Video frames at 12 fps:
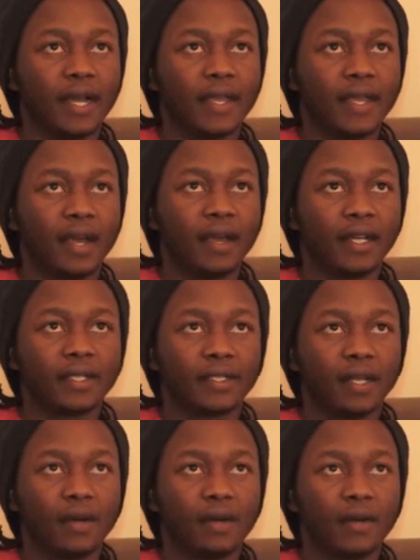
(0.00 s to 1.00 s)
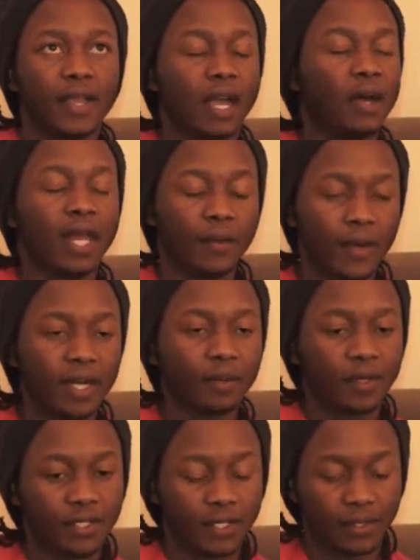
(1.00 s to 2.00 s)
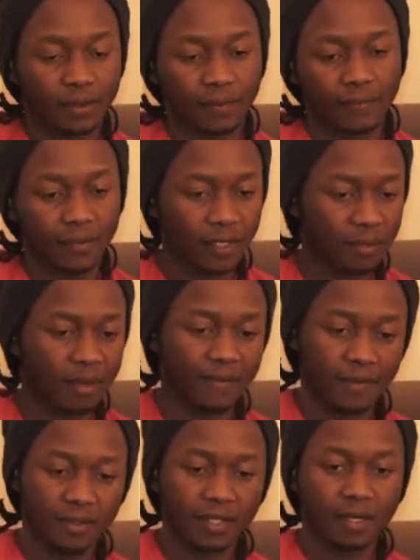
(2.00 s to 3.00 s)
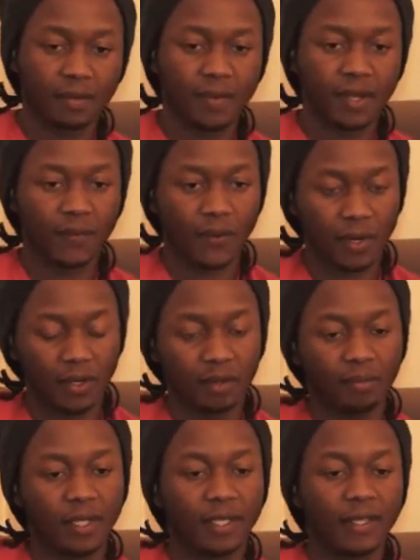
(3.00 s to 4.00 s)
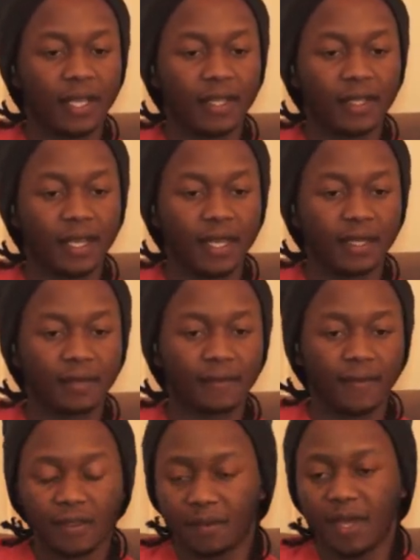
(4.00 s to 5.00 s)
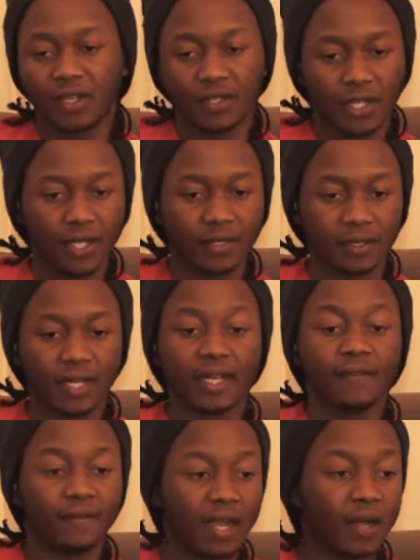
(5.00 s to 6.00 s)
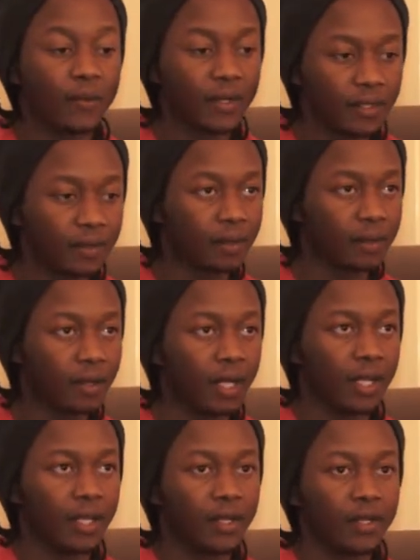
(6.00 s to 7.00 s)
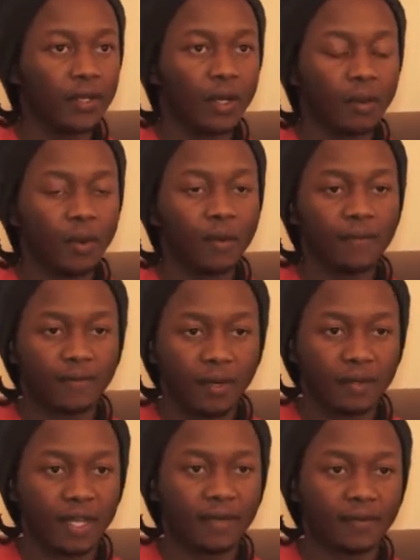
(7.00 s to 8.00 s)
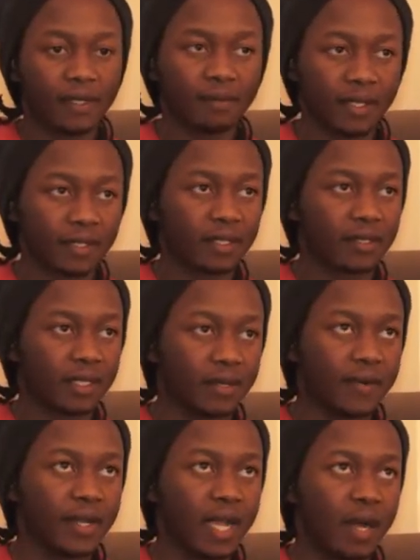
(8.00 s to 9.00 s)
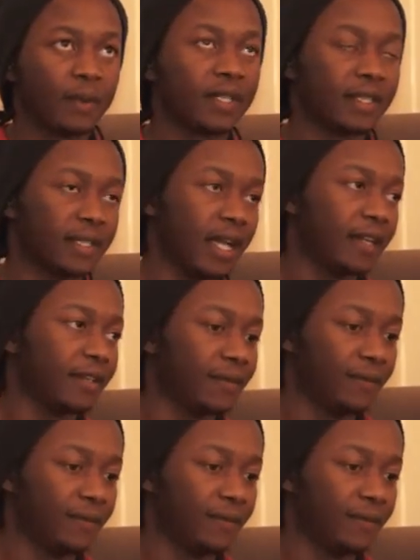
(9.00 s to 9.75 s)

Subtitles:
Yeah, and so all I wanted was just to finish my first degree, work a bit, and then further my education. And if I wish to, go further after a master's degree, I would decide in the